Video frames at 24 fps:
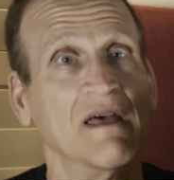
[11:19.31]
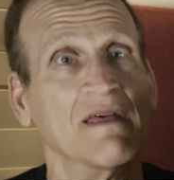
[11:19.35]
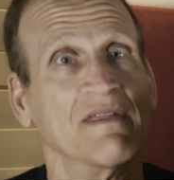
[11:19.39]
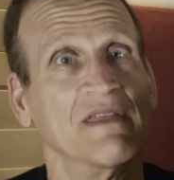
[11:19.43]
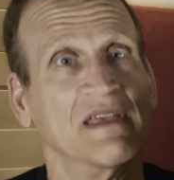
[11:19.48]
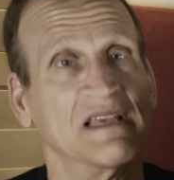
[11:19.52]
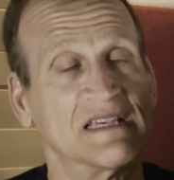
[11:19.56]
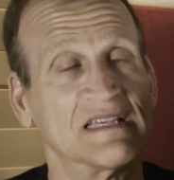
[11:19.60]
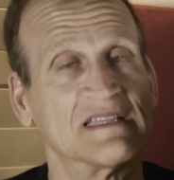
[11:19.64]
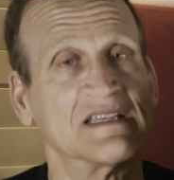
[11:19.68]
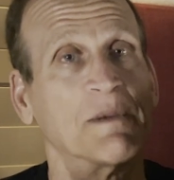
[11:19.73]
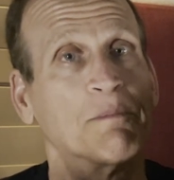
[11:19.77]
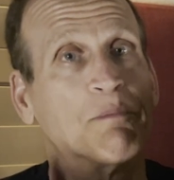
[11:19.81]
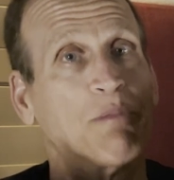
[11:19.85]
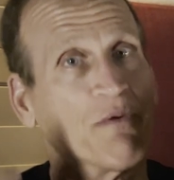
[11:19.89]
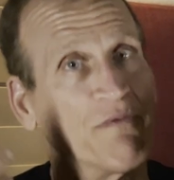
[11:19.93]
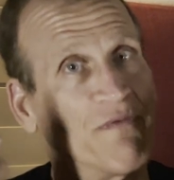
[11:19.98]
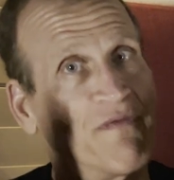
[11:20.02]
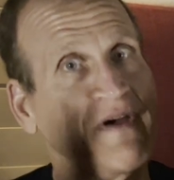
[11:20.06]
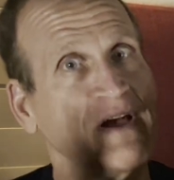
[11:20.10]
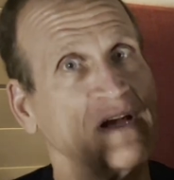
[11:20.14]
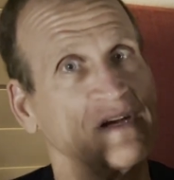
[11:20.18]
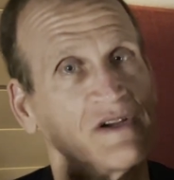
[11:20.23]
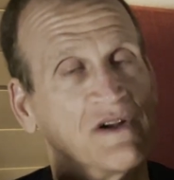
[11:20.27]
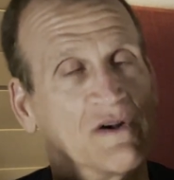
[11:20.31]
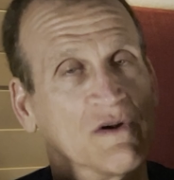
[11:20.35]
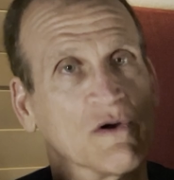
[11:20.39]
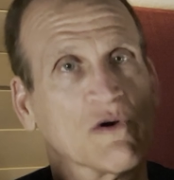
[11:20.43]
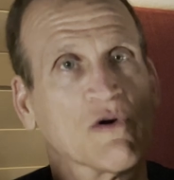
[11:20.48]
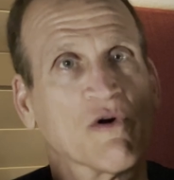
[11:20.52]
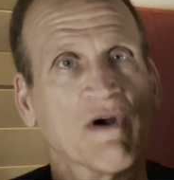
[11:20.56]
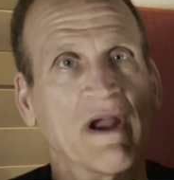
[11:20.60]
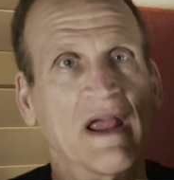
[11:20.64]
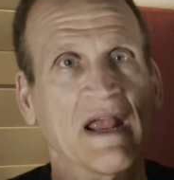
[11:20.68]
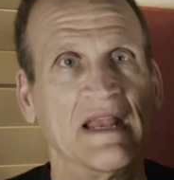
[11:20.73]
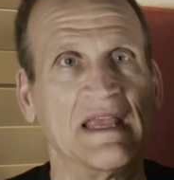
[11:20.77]
This is a professional
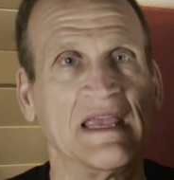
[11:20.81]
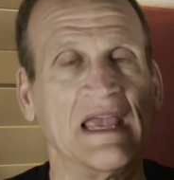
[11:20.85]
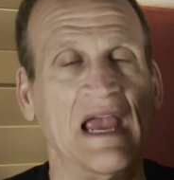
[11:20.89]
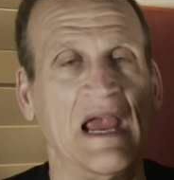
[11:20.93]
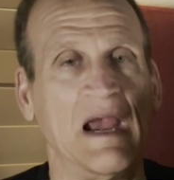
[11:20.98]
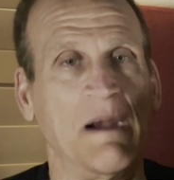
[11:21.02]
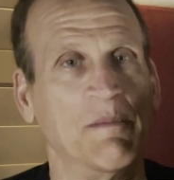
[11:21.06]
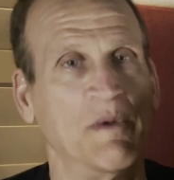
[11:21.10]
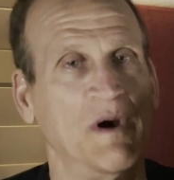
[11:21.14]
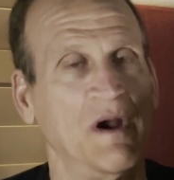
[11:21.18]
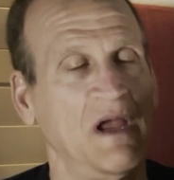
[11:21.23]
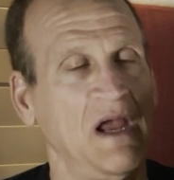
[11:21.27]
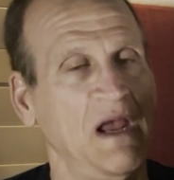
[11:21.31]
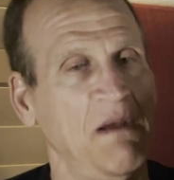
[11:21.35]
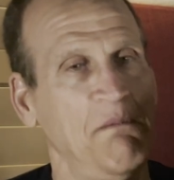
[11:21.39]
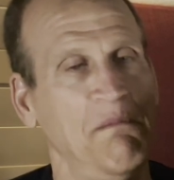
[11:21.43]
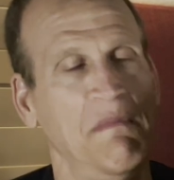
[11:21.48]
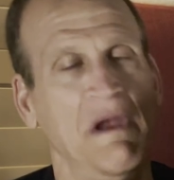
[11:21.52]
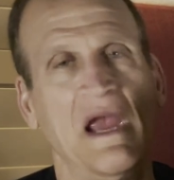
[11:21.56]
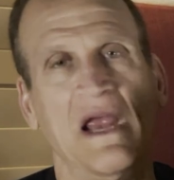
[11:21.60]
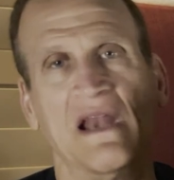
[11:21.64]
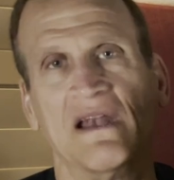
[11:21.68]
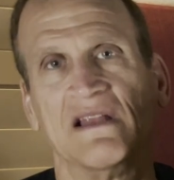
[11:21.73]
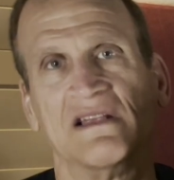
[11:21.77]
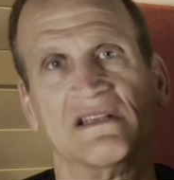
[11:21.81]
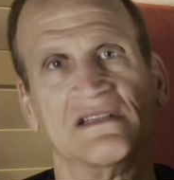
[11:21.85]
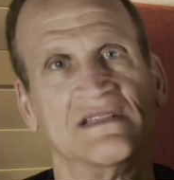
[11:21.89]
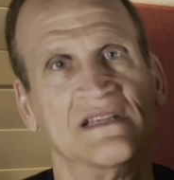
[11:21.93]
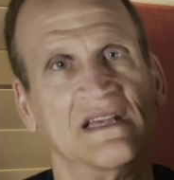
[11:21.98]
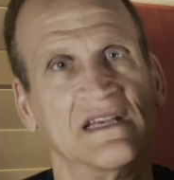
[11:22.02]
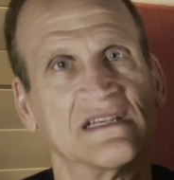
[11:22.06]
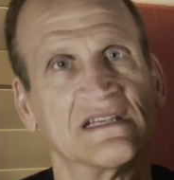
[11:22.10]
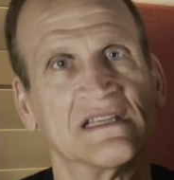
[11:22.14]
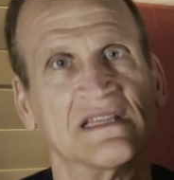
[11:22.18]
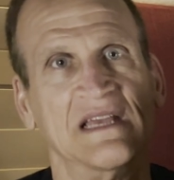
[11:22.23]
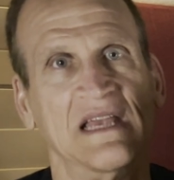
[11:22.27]
grade camera, and man, does
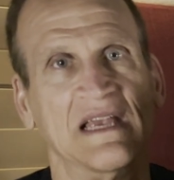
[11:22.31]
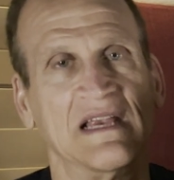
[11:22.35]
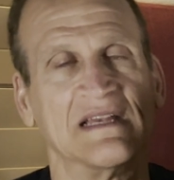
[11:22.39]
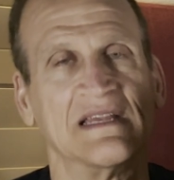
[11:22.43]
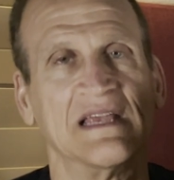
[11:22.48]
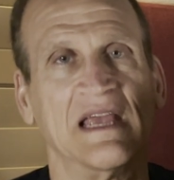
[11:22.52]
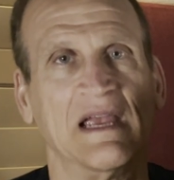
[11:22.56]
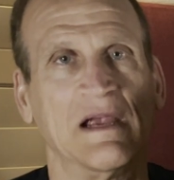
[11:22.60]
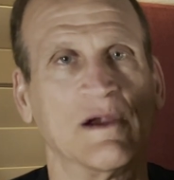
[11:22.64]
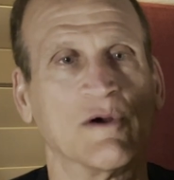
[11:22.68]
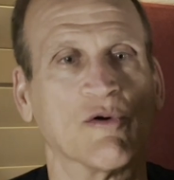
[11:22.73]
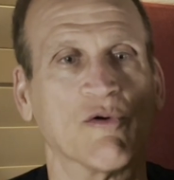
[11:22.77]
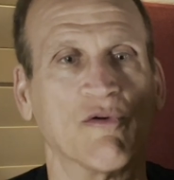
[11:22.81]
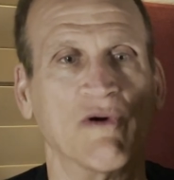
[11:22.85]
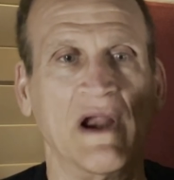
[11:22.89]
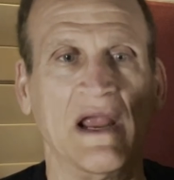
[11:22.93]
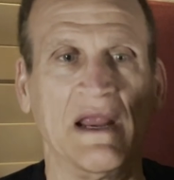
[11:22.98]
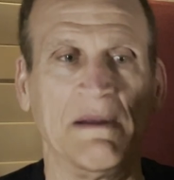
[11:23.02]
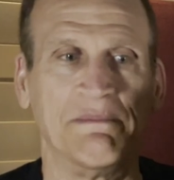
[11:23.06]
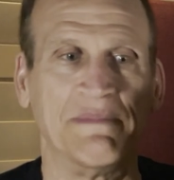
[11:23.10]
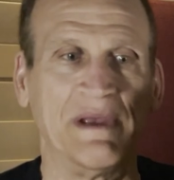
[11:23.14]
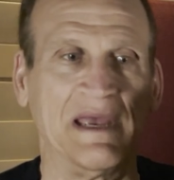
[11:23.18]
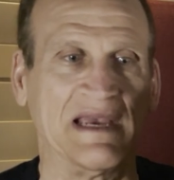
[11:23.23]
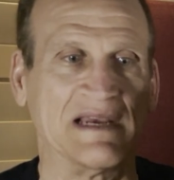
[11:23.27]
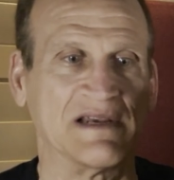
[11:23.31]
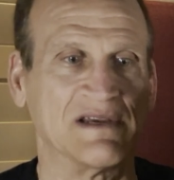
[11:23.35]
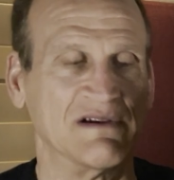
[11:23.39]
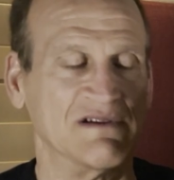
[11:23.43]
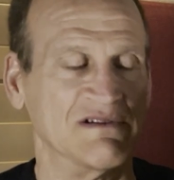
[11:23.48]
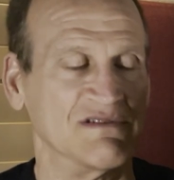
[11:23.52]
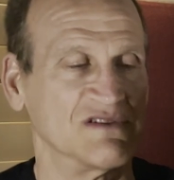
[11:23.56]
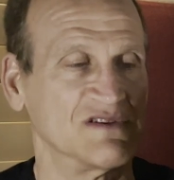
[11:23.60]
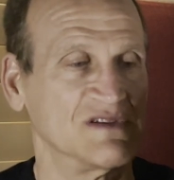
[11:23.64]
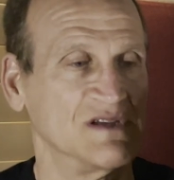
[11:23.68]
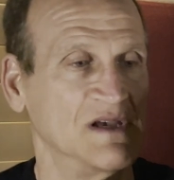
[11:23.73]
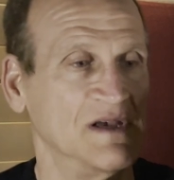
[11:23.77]
this thing take great
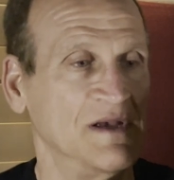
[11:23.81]
pictures.